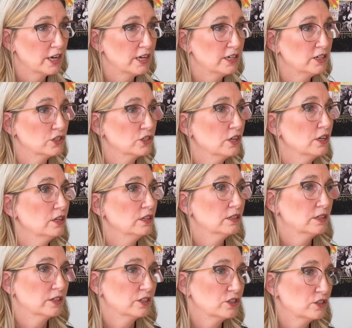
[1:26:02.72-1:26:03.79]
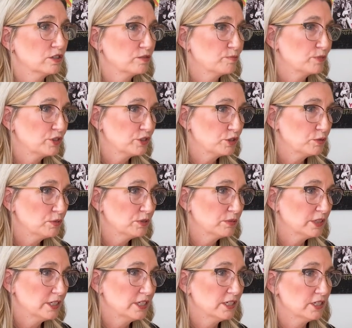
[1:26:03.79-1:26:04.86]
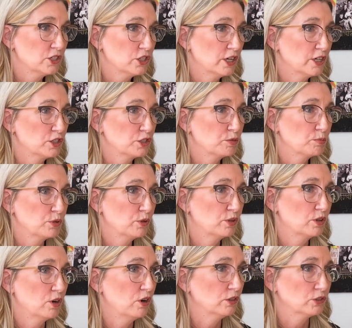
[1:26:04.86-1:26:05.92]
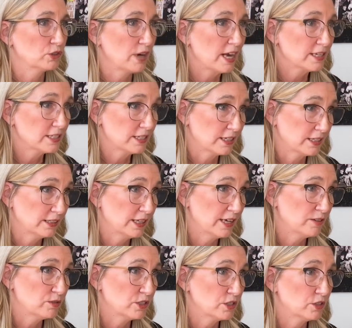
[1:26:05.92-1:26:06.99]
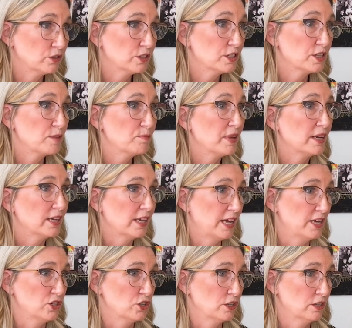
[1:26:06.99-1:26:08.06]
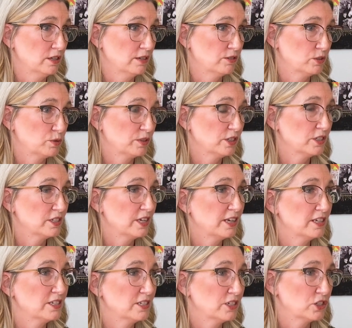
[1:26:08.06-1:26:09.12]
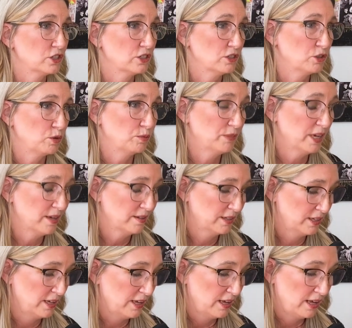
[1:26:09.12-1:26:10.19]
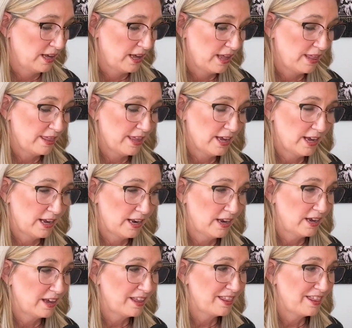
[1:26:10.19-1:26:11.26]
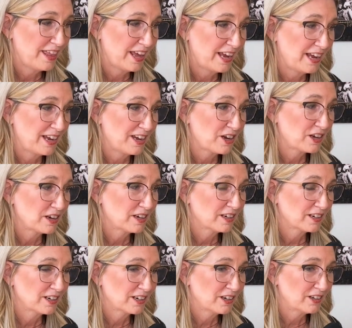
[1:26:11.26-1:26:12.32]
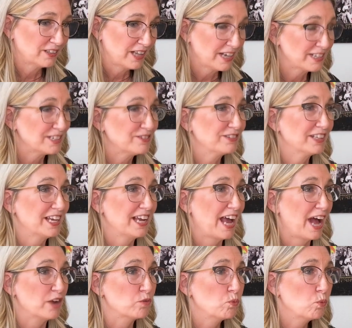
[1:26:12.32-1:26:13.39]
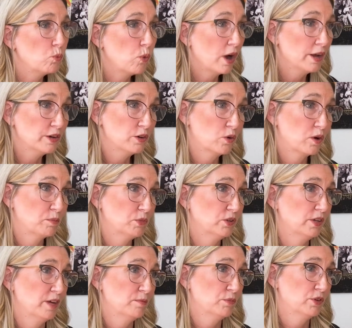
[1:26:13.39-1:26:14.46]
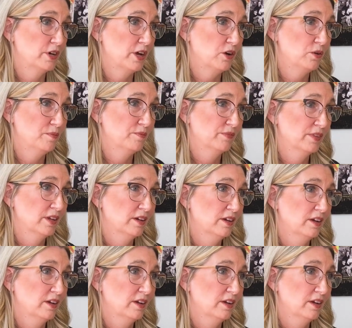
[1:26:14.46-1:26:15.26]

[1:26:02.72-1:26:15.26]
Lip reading: change. The doctor presumably didn't change the protocol drastically. It was still the same medication. That was what the statistician told me. Then they collectively had 1 normal embryo.